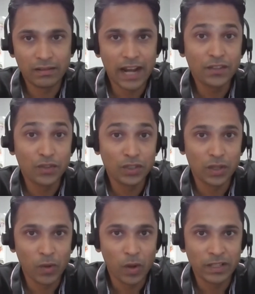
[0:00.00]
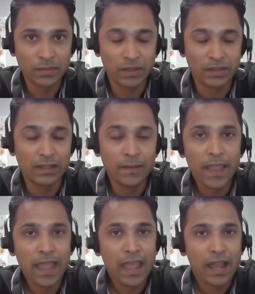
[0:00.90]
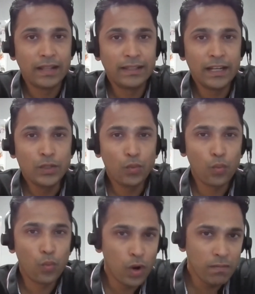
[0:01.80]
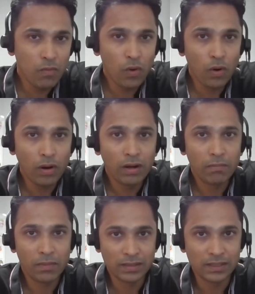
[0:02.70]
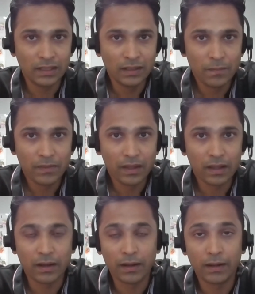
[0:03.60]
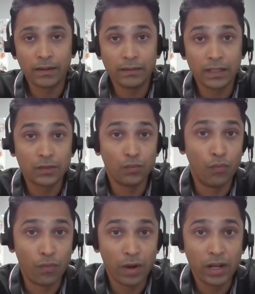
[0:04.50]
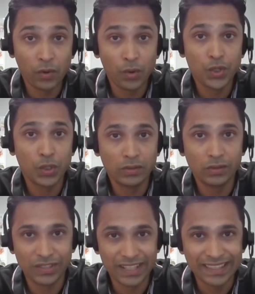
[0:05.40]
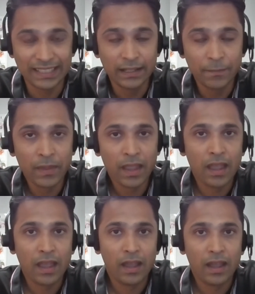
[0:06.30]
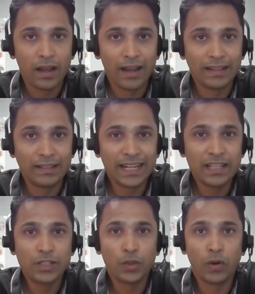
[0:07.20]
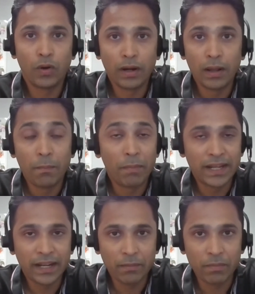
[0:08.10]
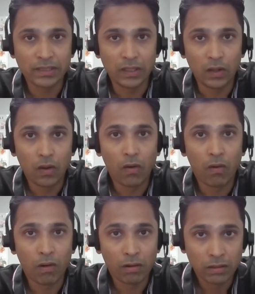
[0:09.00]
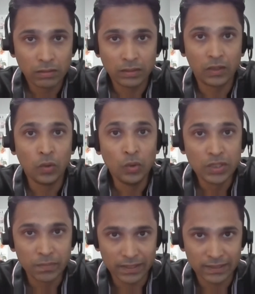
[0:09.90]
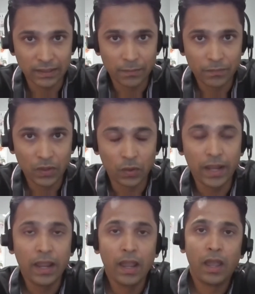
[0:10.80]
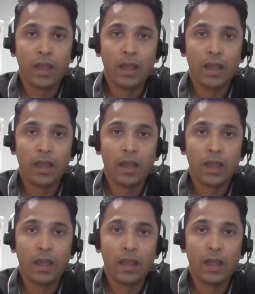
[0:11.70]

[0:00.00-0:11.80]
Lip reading: transverse abdominis muscle. And there is one more muscle that's very crucial to strengthen. That is your buttock muscle or the glutes muscle. Okay.